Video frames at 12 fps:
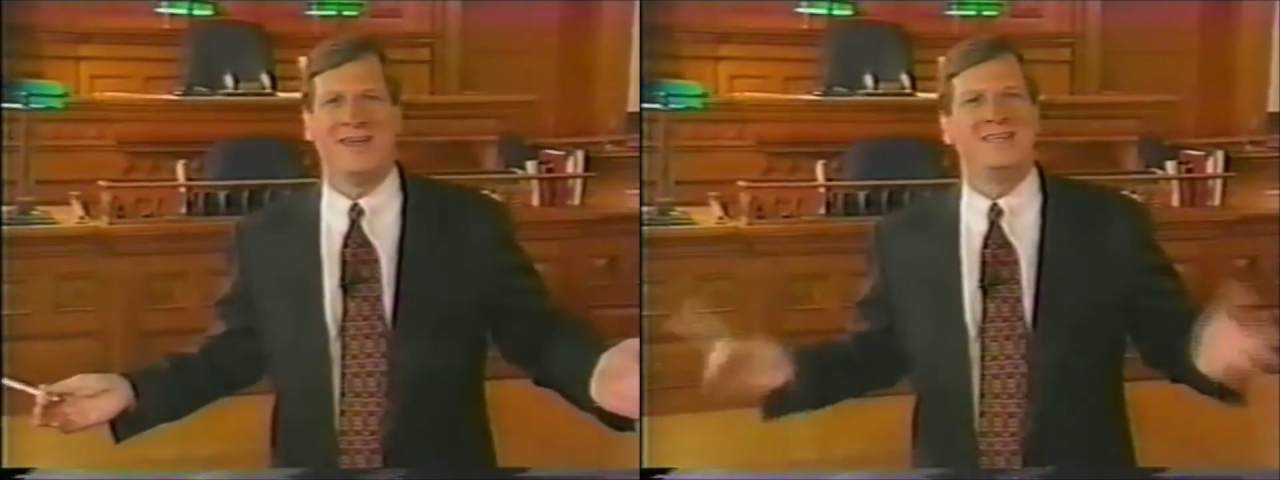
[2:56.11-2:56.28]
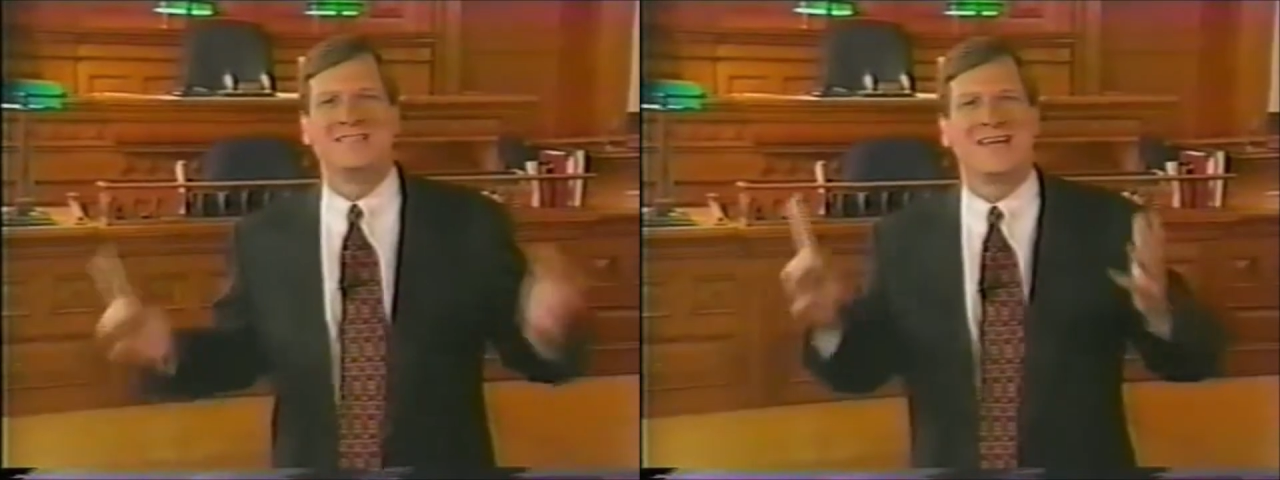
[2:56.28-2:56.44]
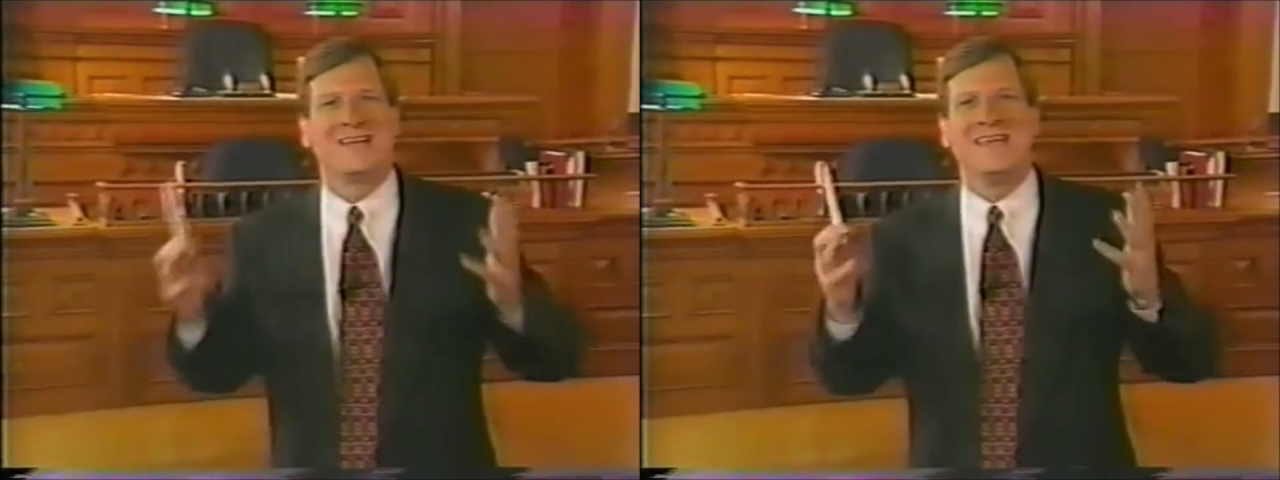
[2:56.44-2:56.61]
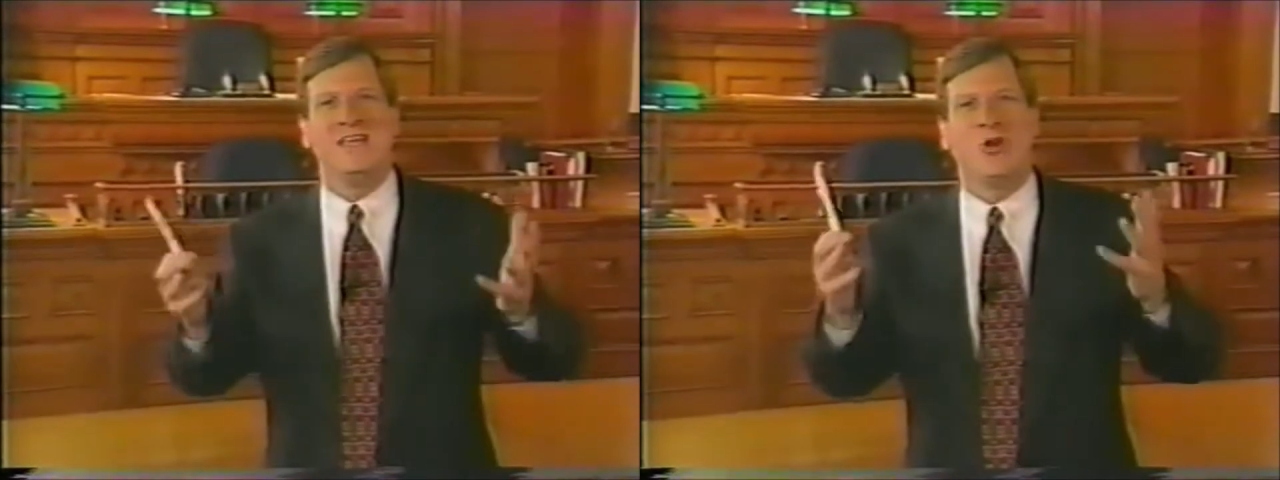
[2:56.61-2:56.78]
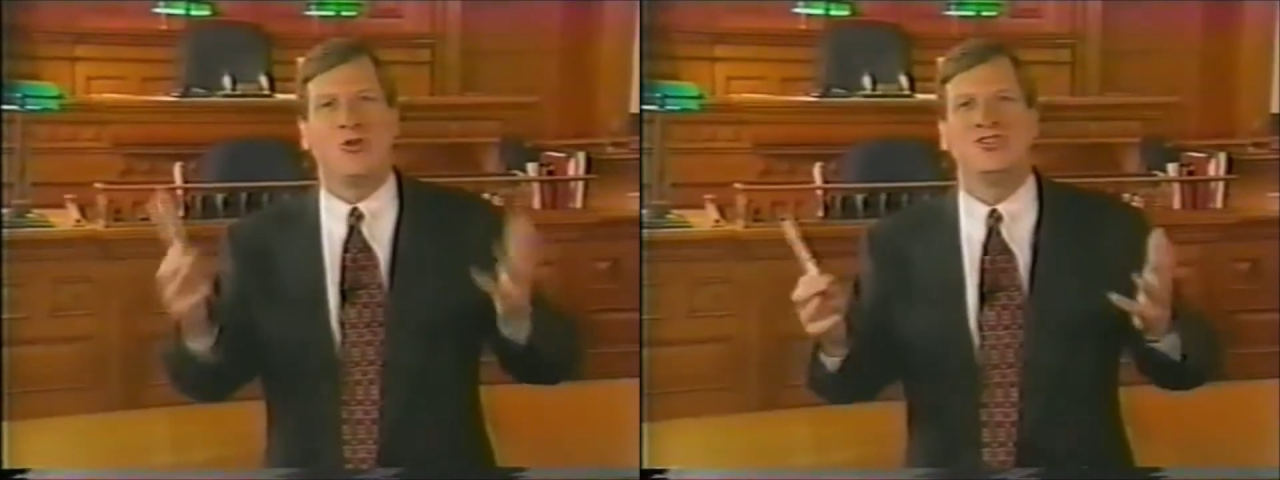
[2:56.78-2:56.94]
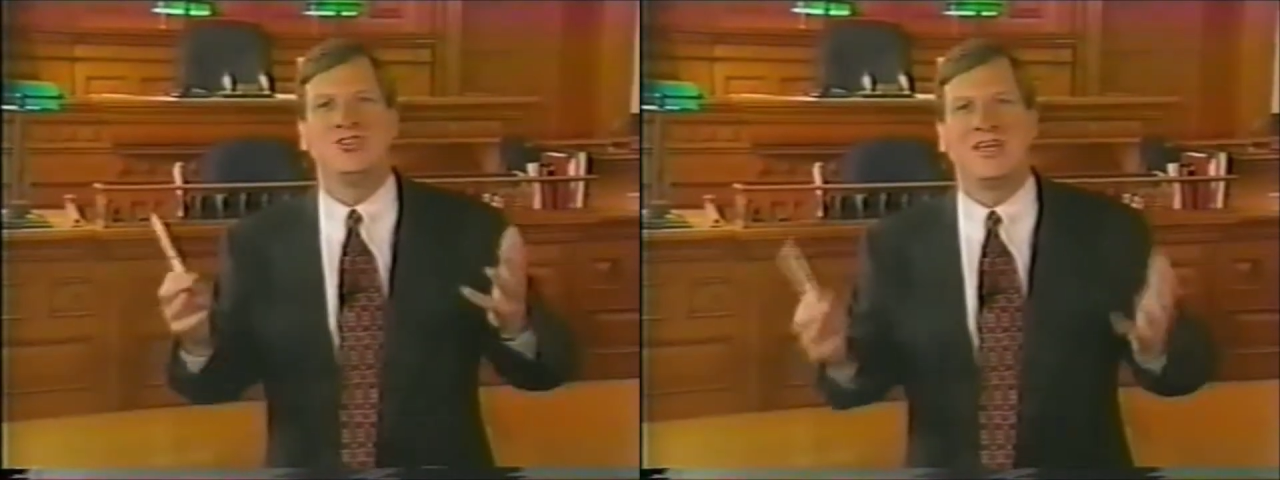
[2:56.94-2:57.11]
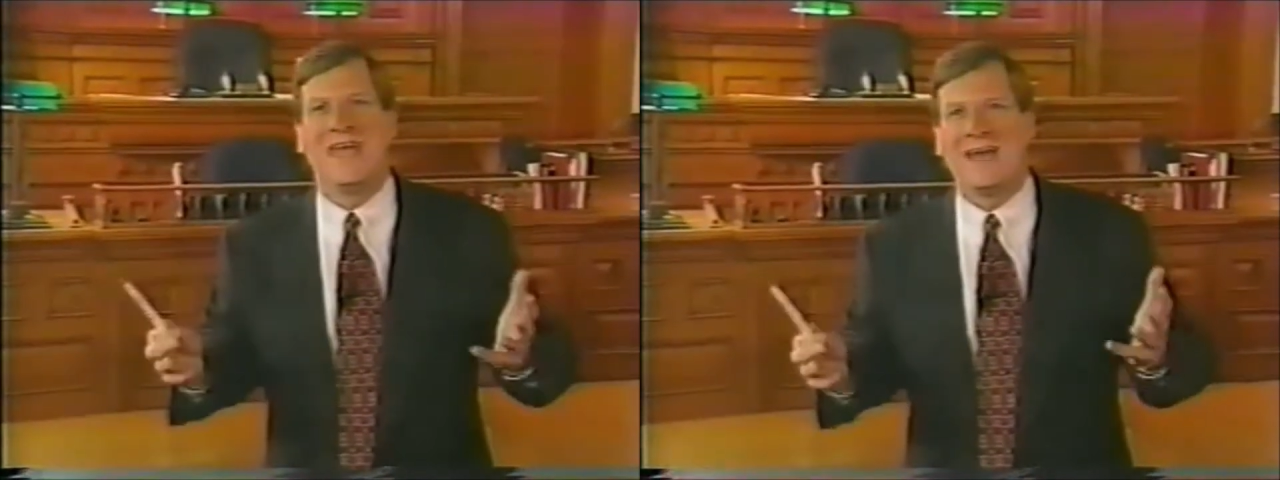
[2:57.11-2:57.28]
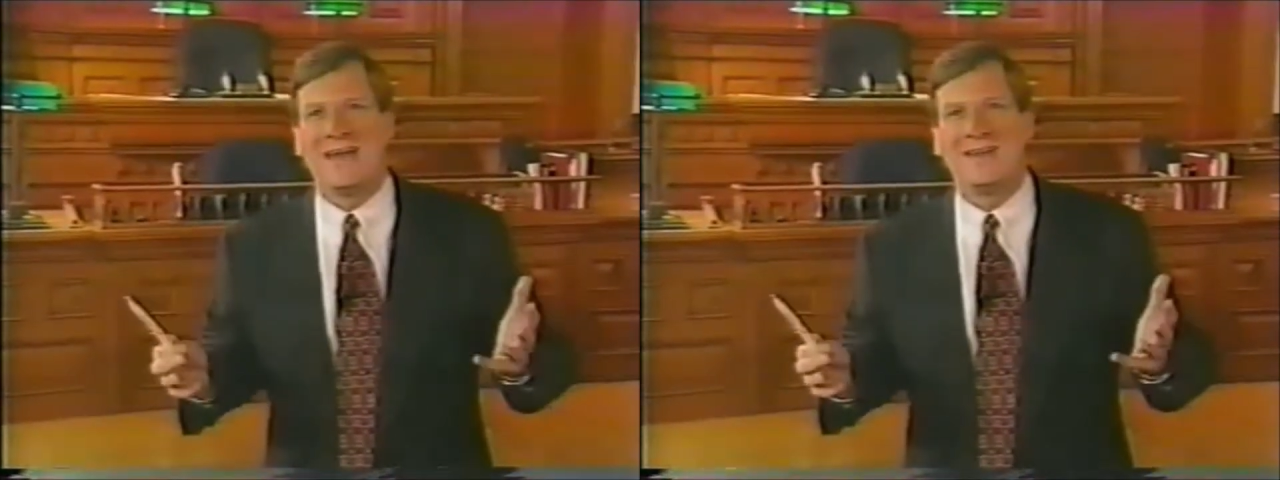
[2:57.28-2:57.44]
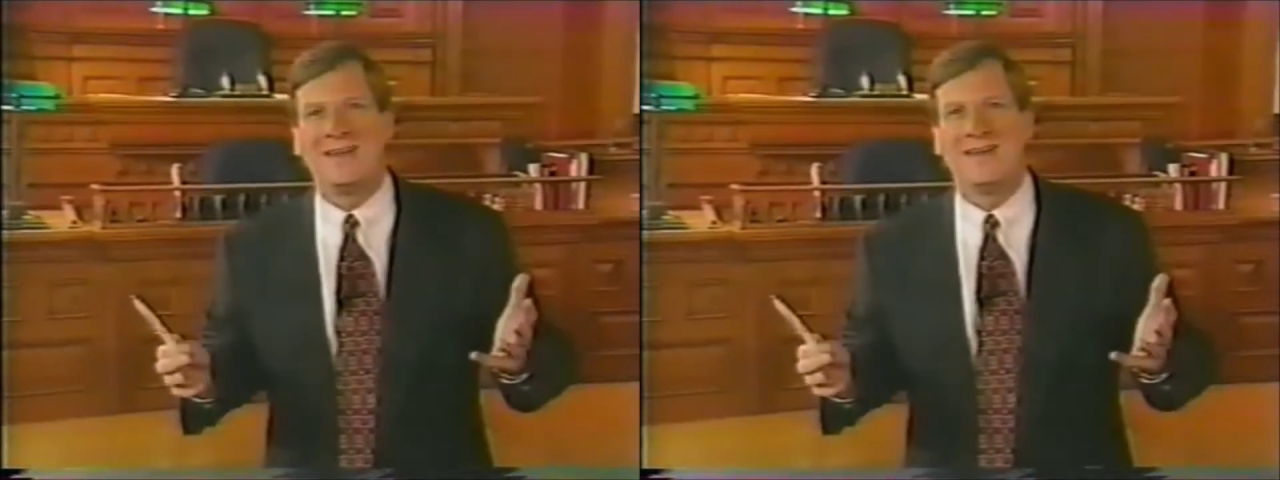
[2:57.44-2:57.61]
He said, Lee, don't you
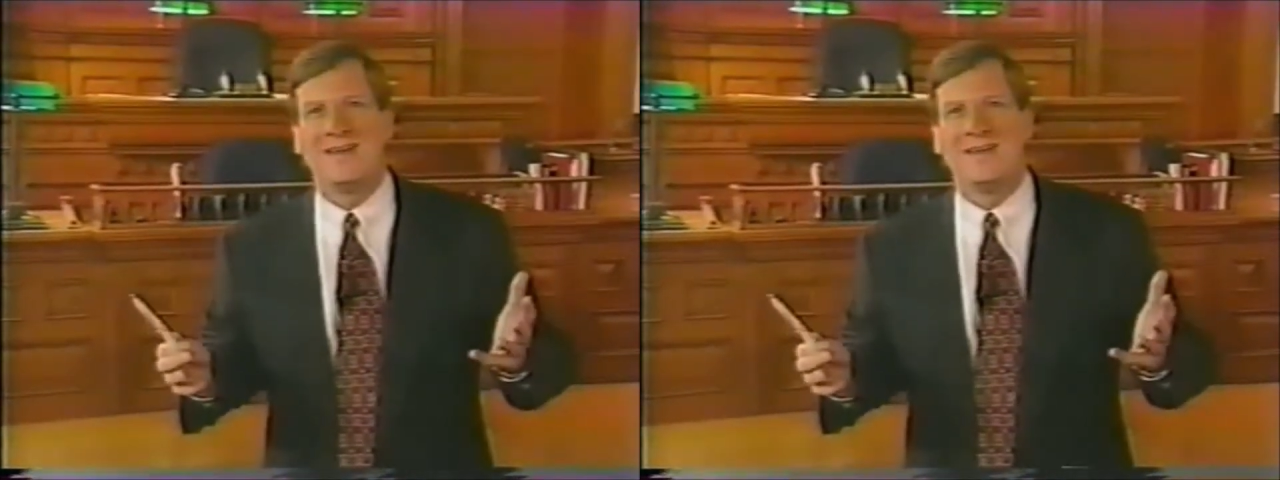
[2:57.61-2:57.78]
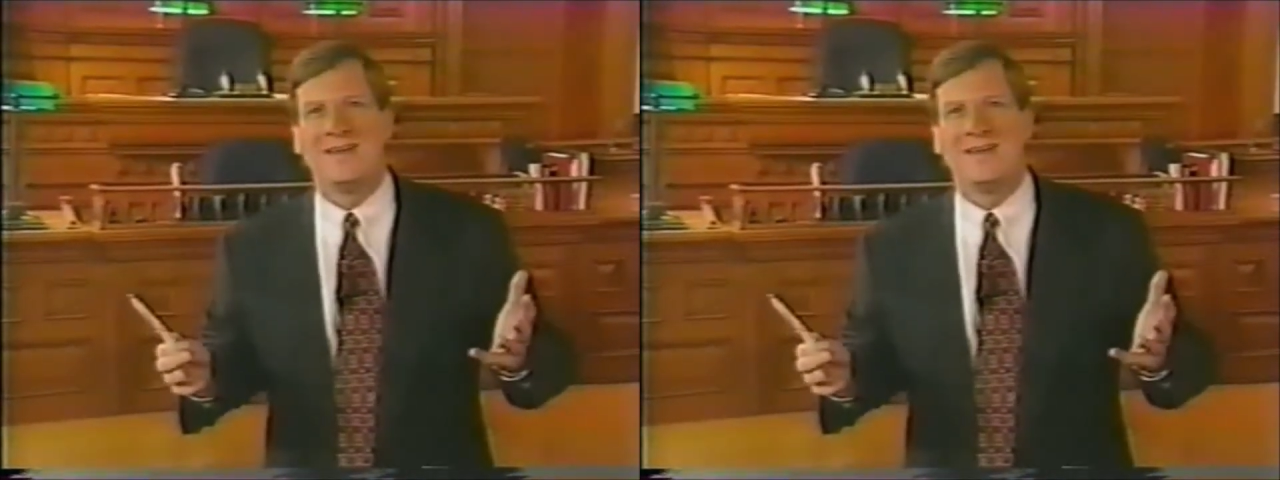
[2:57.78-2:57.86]
get it?